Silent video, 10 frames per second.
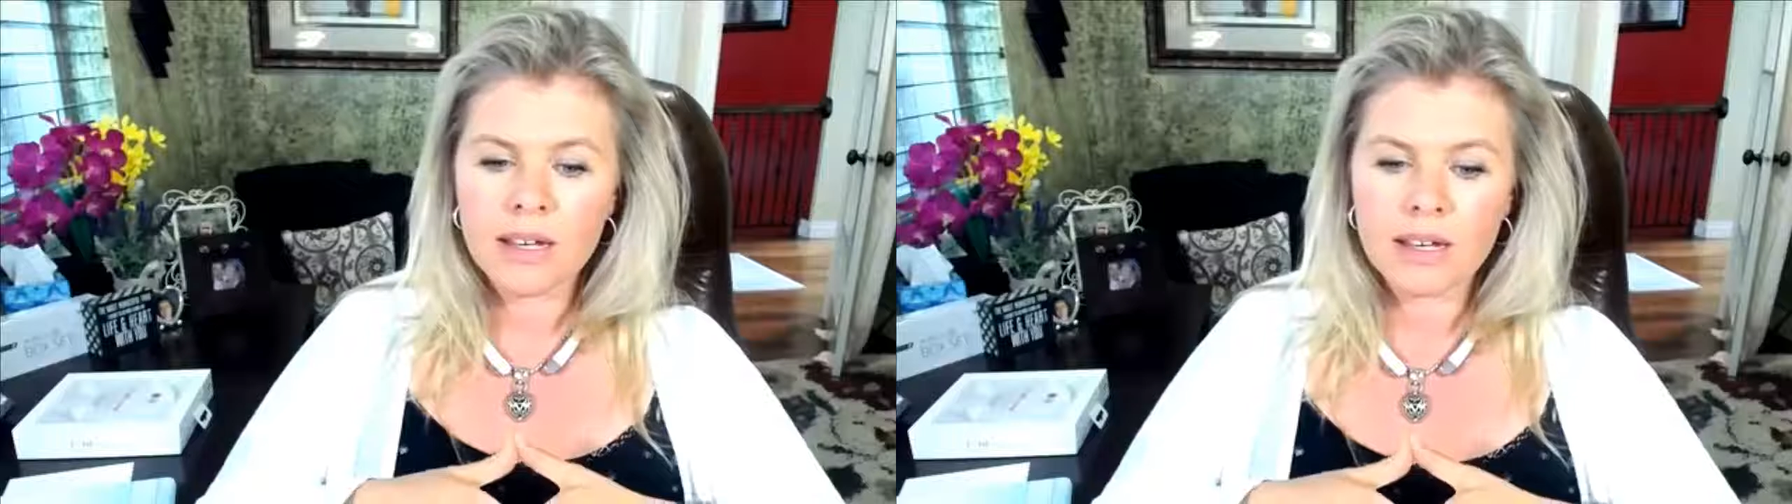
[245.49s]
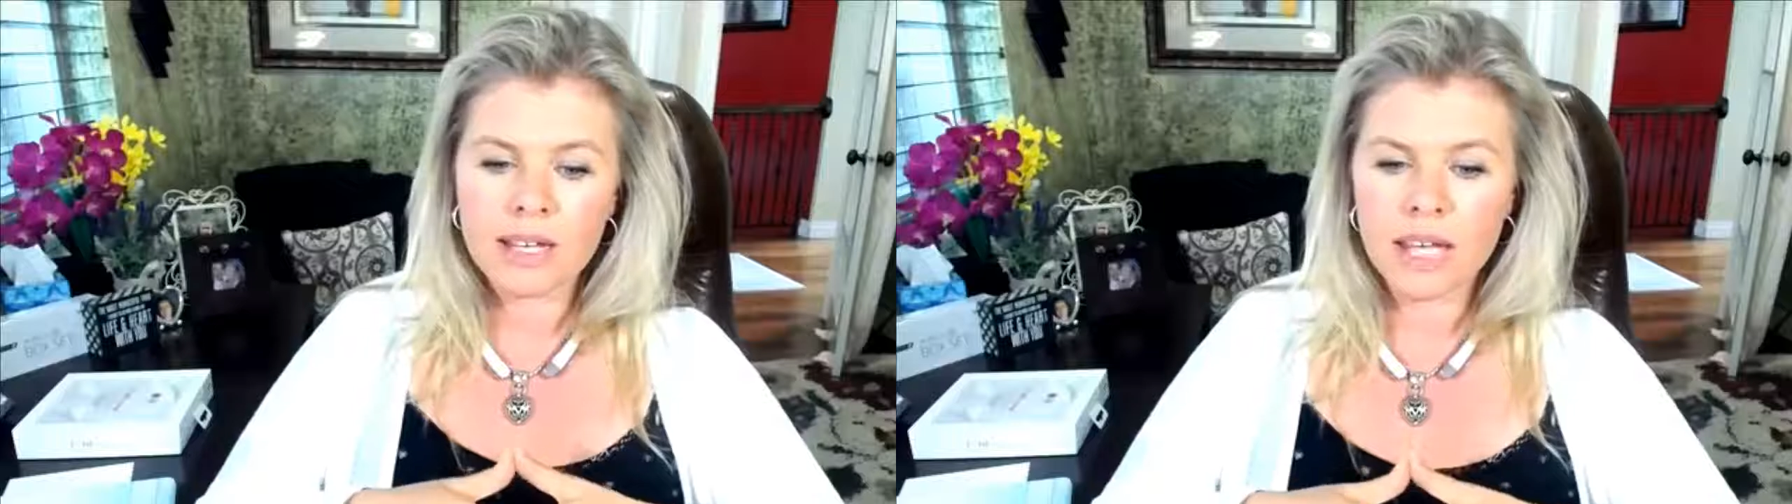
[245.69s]

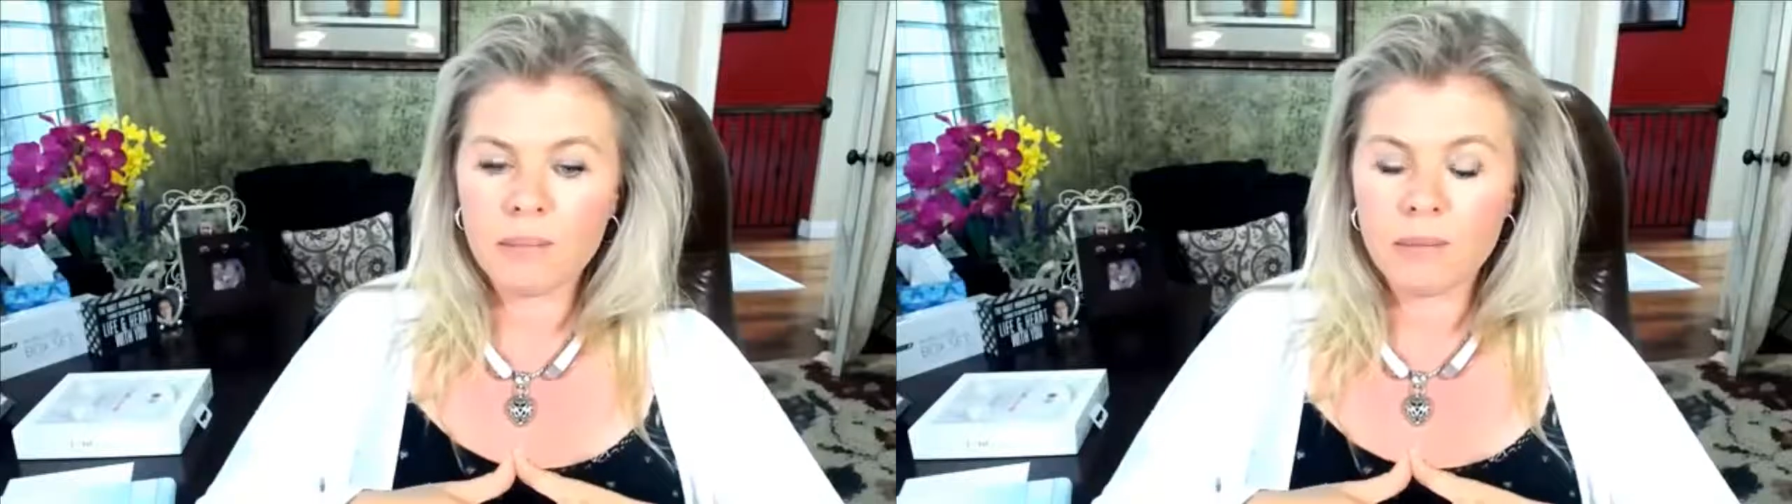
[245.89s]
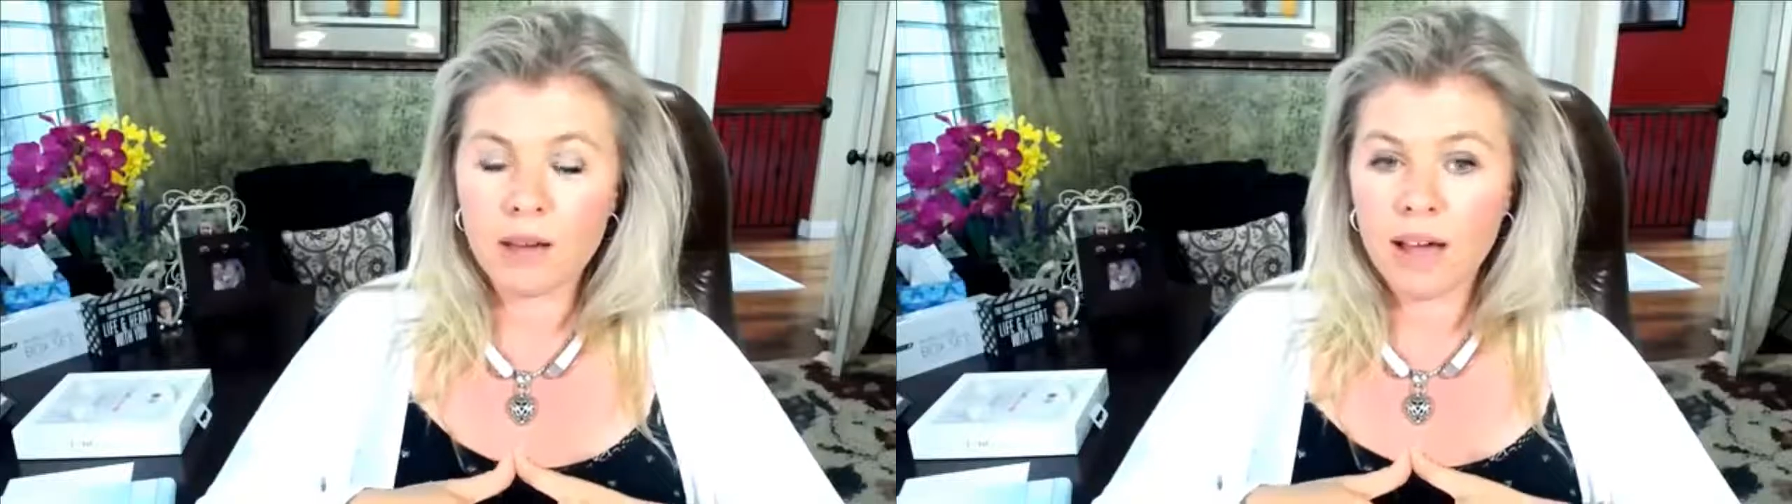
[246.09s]
keep
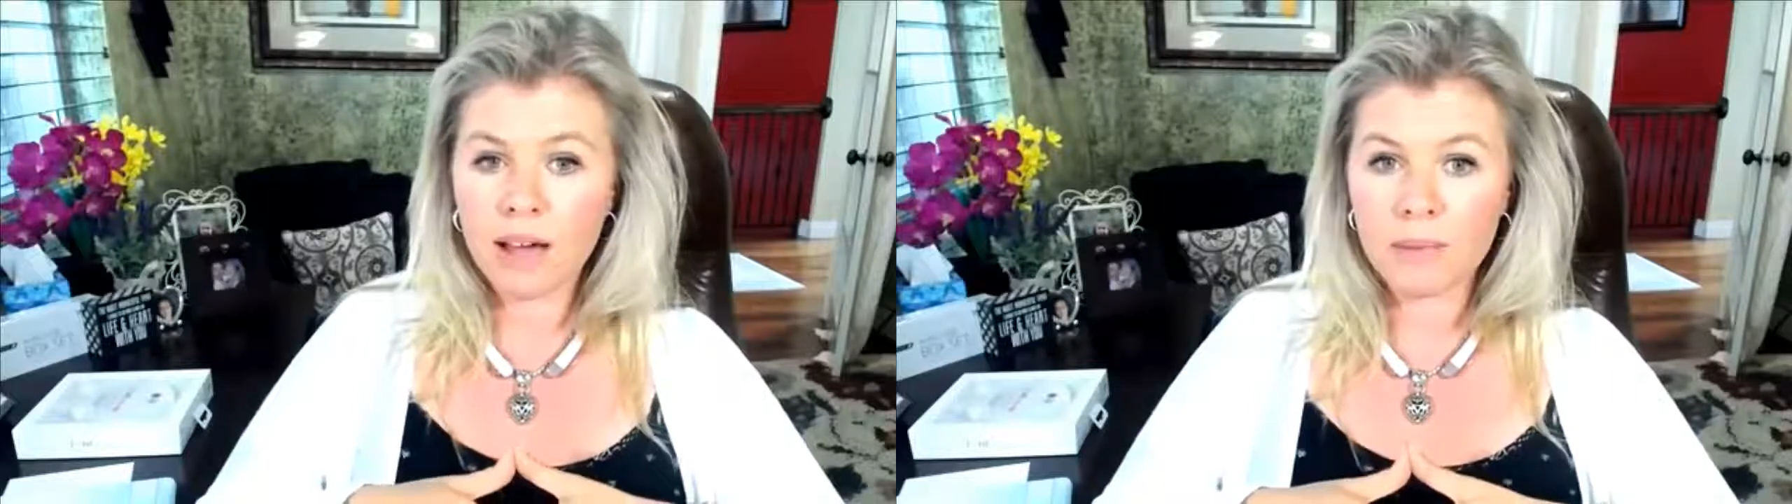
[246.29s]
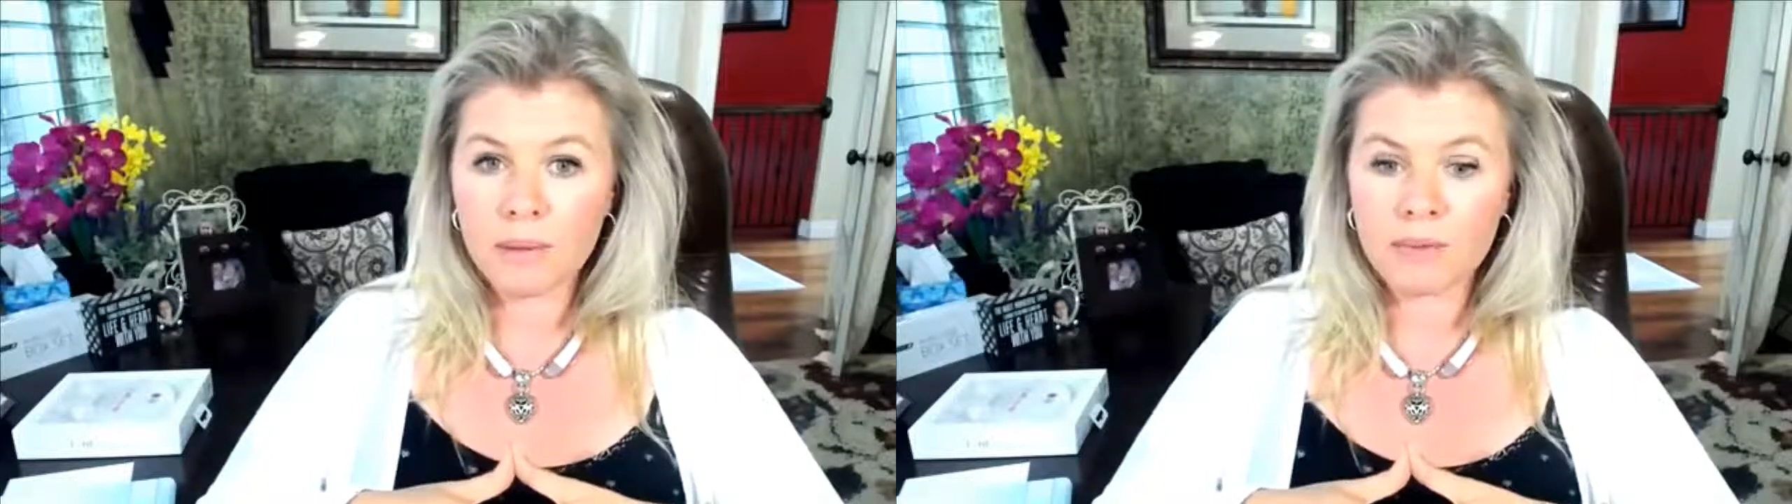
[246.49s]

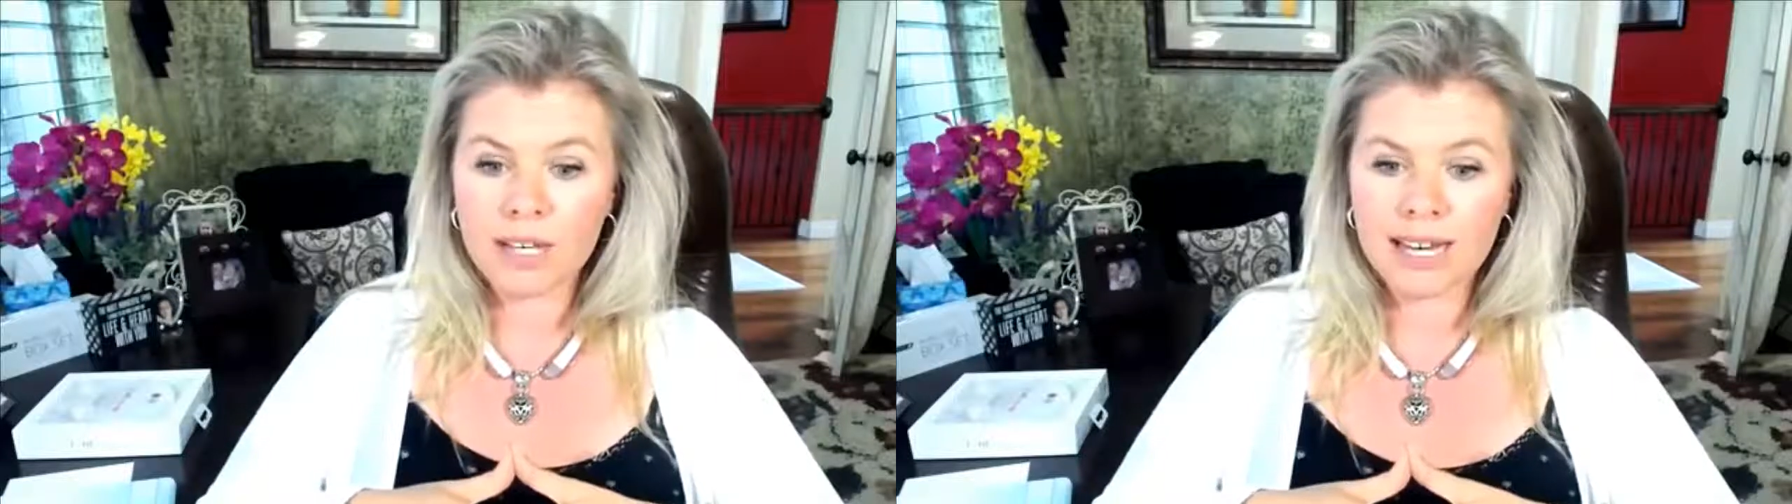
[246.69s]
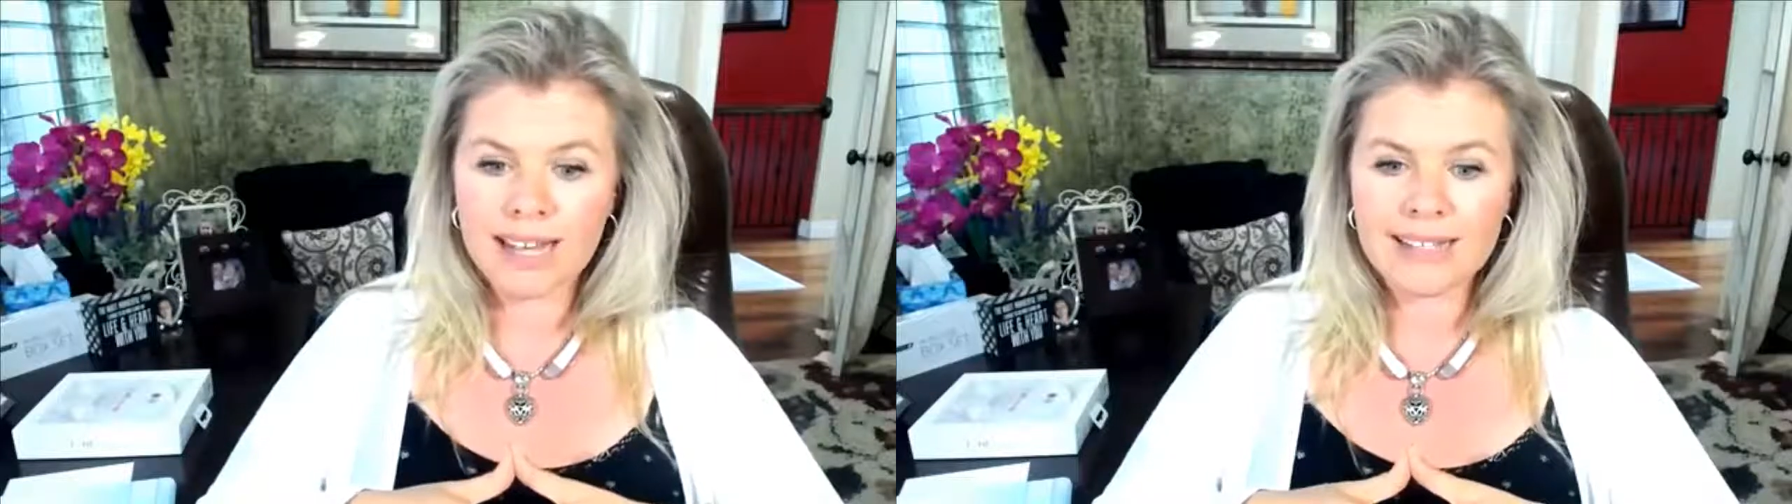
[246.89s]
people
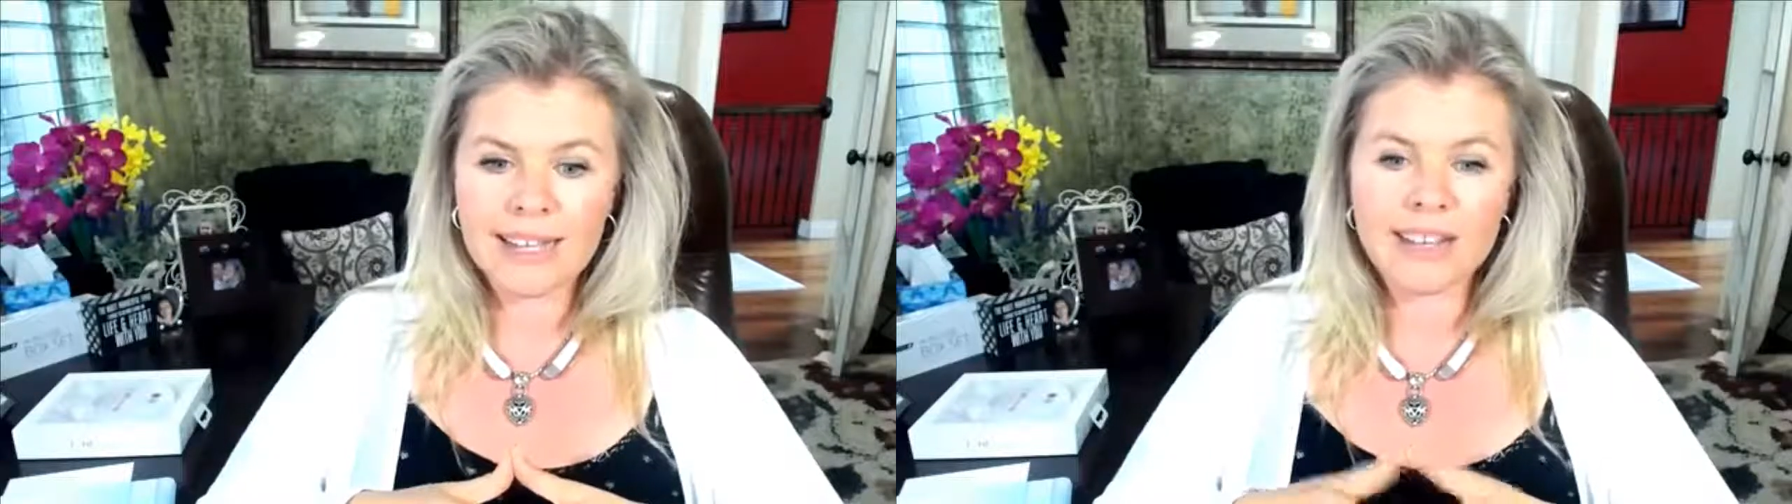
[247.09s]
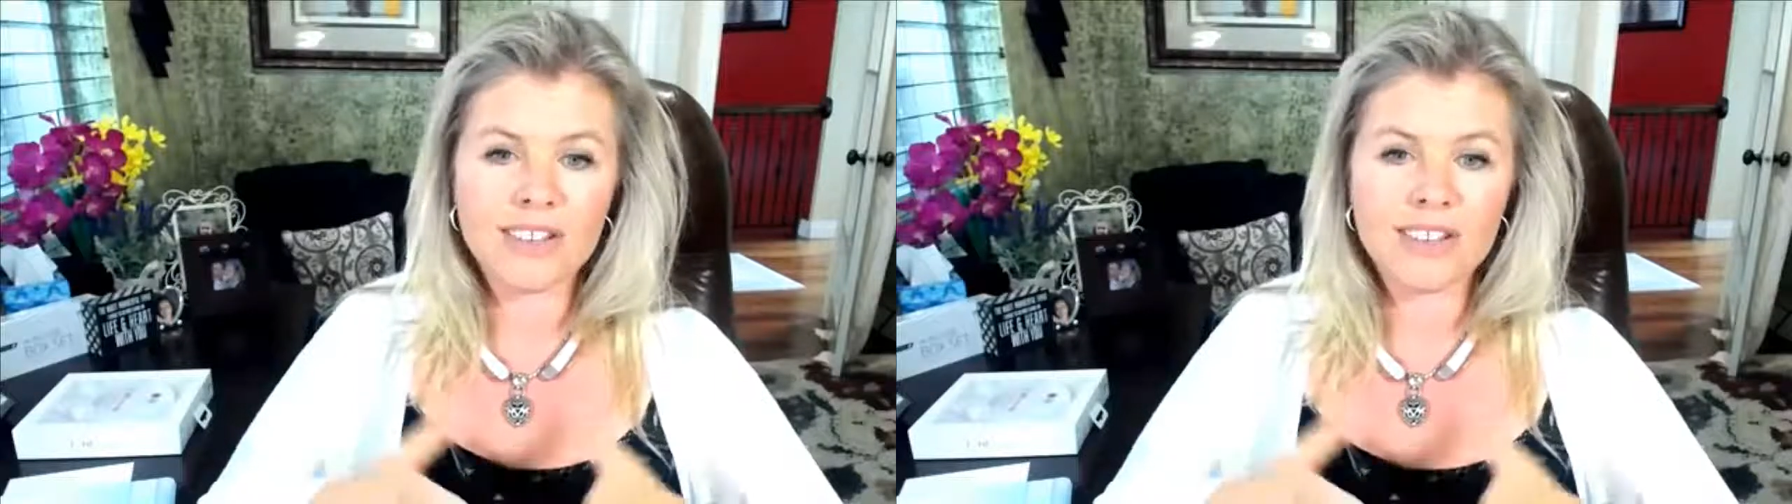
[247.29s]
connected.